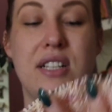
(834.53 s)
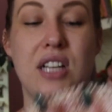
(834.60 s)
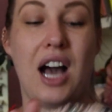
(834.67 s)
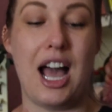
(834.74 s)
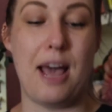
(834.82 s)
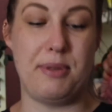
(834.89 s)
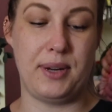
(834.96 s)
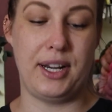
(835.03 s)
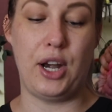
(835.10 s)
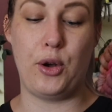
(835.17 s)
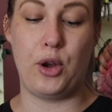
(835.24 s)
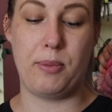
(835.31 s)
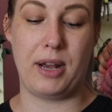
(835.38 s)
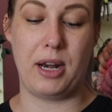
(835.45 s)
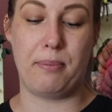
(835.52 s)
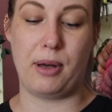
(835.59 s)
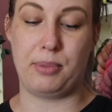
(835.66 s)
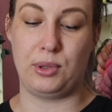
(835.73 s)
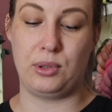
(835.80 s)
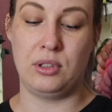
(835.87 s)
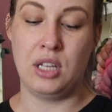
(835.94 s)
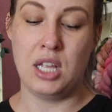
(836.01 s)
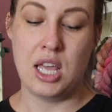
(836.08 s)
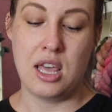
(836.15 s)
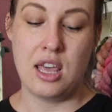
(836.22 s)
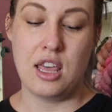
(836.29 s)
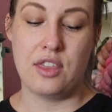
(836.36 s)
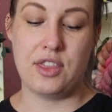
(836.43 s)
tie between a noop and a bobble.
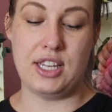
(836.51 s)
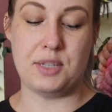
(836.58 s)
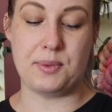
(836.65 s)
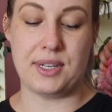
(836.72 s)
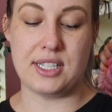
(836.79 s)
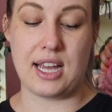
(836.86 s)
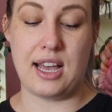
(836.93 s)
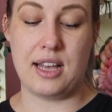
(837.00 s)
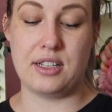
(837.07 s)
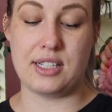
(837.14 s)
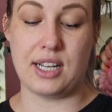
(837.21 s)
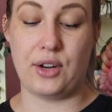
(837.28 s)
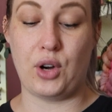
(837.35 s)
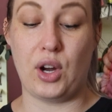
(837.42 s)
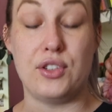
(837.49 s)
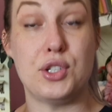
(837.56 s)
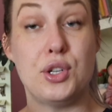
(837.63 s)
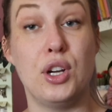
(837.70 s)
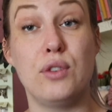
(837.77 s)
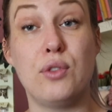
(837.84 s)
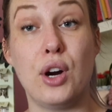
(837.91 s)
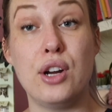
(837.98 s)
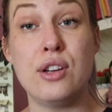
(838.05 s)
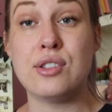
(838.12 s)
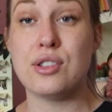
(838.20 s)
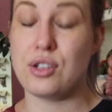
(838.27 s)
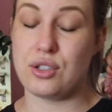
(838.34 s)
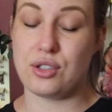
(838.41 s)
These ones are done over 2
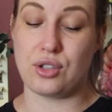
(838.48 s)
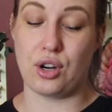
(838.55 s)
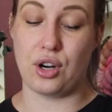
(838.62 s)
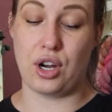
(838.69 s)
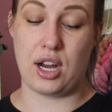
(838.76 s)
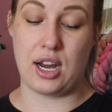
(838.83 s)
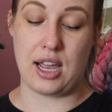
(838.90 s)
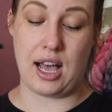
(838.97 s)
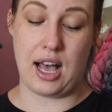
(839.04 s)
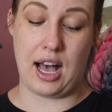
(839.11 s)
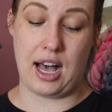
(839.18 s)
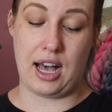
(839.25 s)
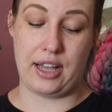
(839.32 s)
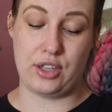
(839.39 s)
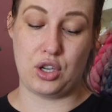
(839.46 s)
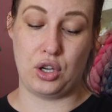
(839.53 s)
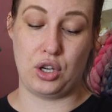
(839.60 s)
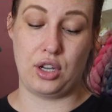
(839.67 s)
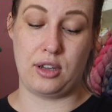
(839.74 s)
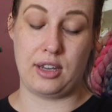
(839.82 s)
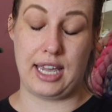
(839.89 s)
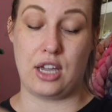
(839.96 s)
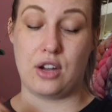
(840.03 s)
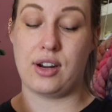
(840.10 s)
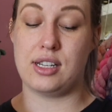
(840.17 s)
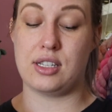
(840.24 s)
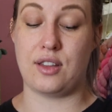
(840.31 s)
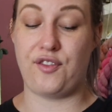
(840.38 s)
rows. So you
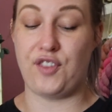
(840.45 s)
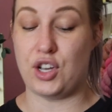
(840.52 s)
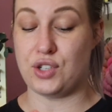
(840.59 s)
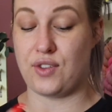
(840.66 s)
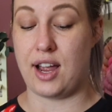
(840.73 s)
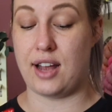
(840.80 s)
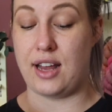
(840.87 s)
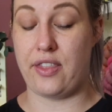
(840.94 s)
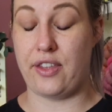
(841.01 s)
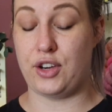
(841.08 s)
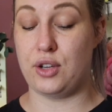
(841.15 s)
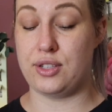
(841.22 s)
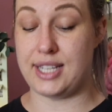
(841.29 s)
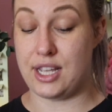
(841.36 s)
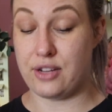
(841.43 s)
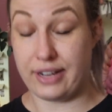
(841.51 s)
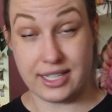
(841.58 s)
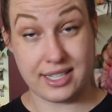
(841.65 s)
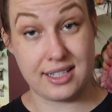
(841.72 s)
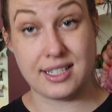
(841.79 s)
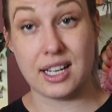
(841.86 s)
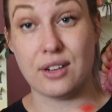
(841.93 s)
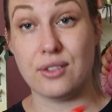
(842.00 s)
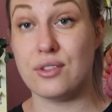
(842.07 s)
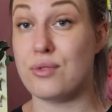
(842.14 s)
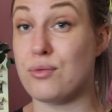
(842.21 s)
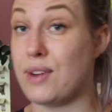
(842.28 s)
increase in the first round and then you decrease in the second